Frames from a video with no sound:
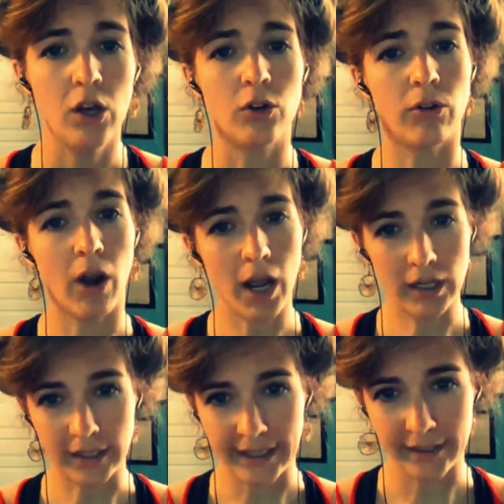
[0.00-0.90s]

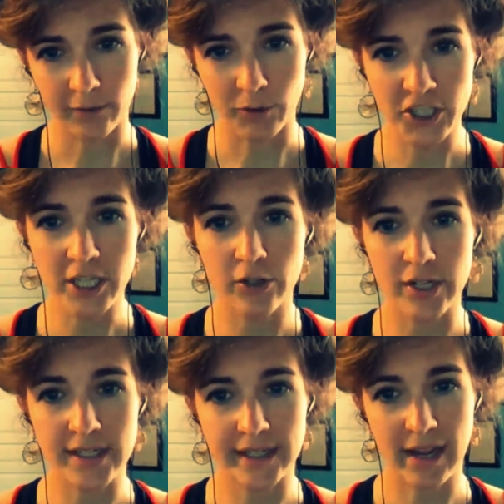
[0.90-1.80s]
Groggily, Richie agrees
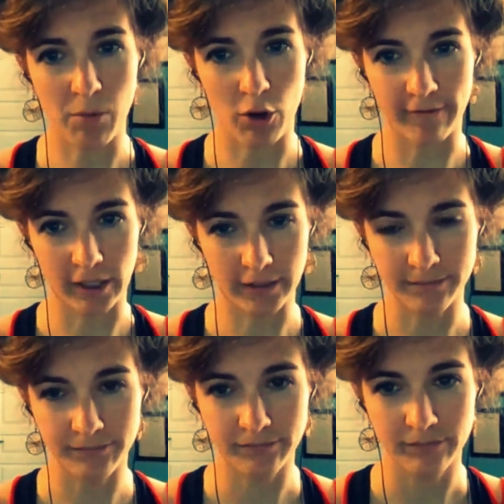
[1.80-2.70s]
to come over.
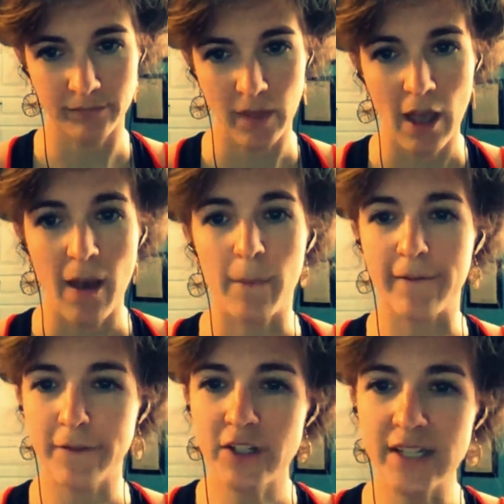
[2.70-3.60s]
But
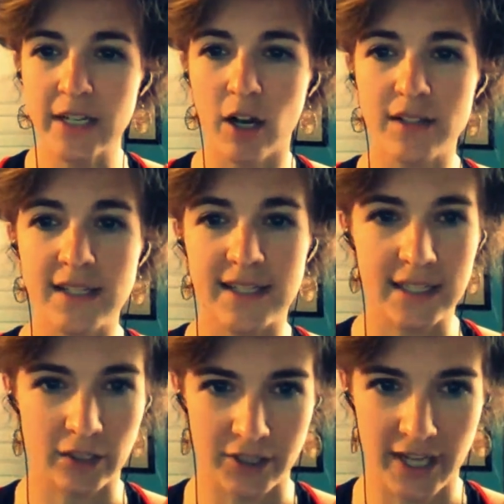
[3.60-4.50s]
first he calls his
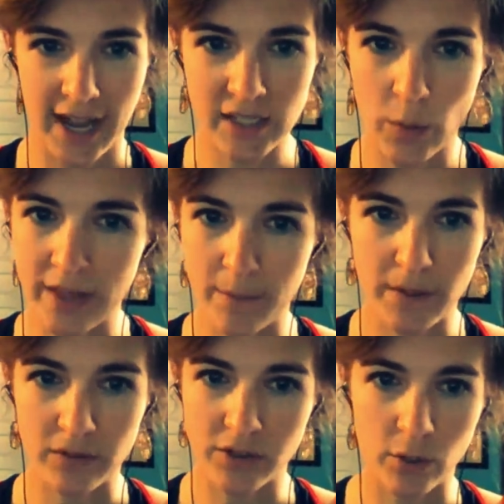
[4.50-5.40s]
dealer to ask why the
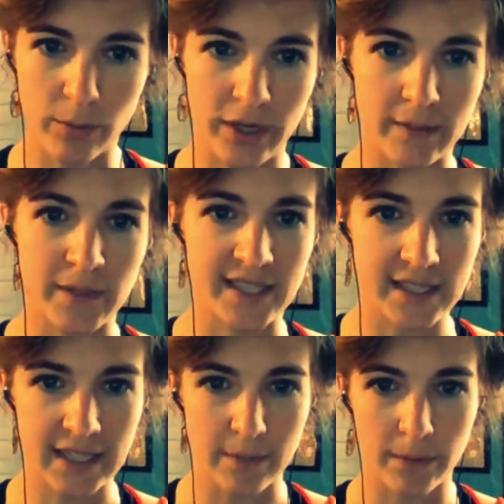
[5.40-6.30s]
pills don't put him to
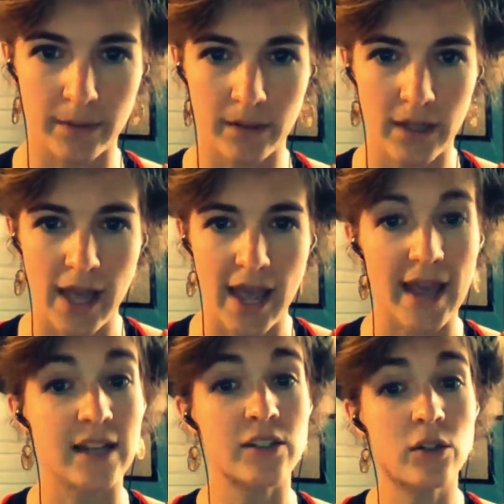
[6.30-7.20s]
sleep, and
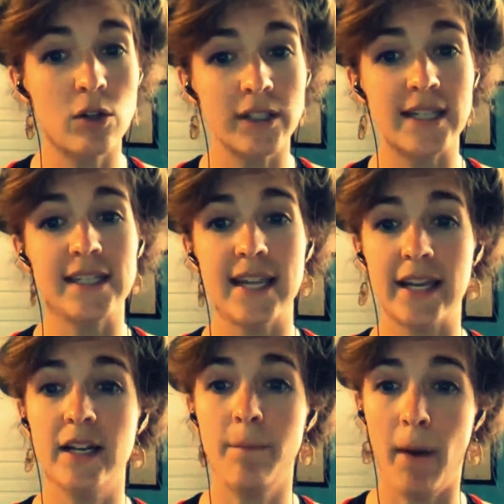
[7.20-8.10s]
is told he has
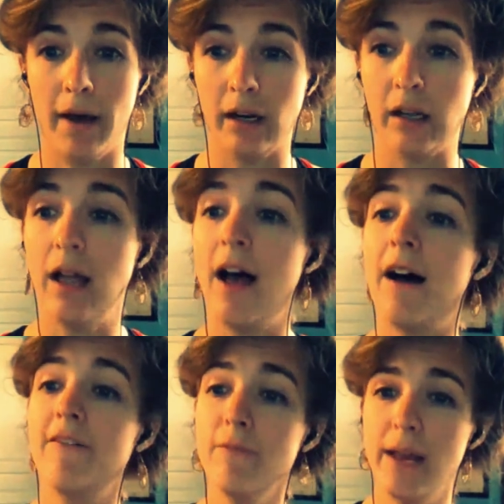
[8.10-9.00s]
taken a bottle
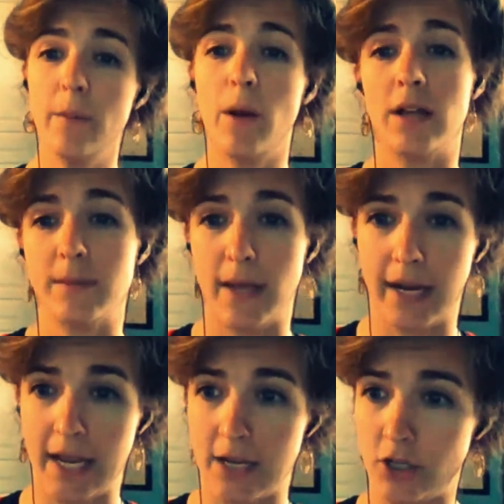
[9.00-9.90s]
of menopause
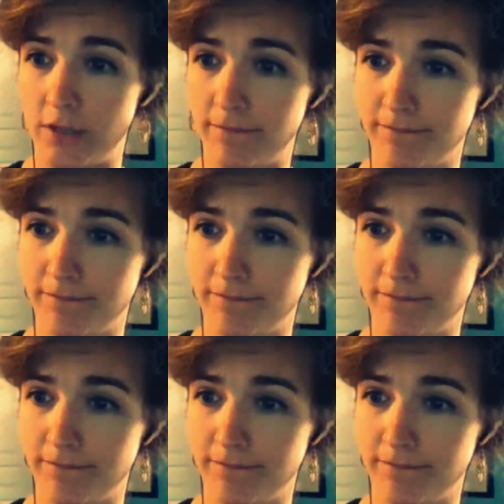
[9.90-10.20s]
medication.